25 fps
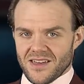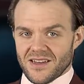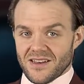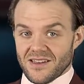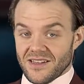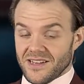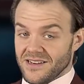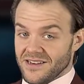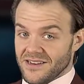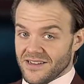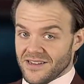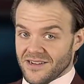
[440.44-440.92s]

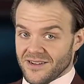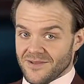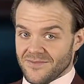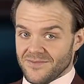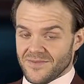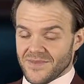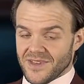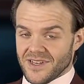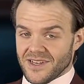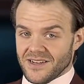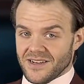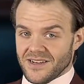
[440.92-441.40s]
Linda,
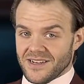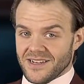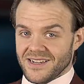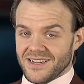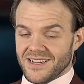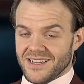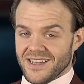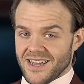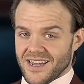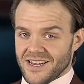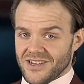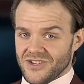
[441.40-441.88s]
in
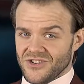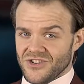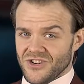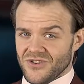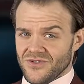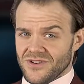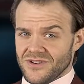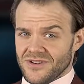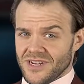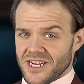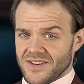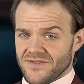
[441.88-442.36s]
case
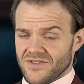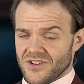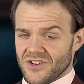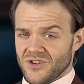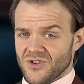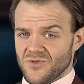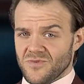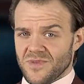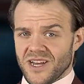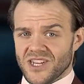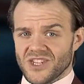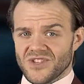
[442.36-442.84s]
you're in need of a
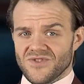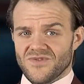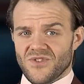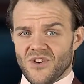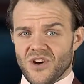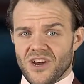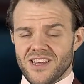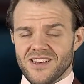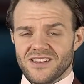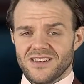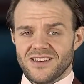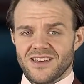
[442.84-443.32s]
new best
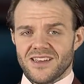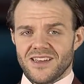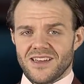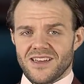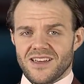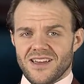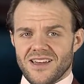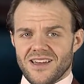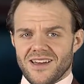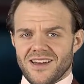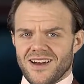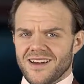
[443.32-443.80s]
friend,
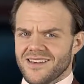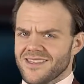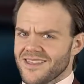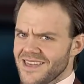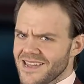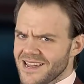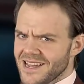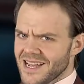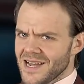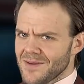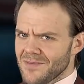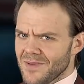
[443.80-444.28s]
I
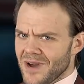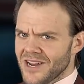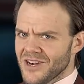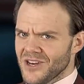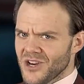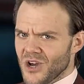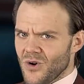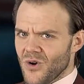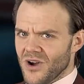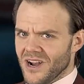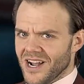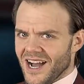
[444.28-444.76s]
think I might
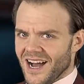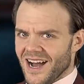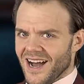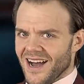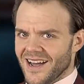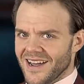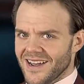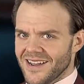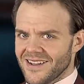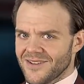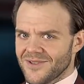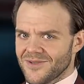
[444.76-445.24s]
know a
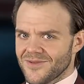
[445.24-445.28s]
guy.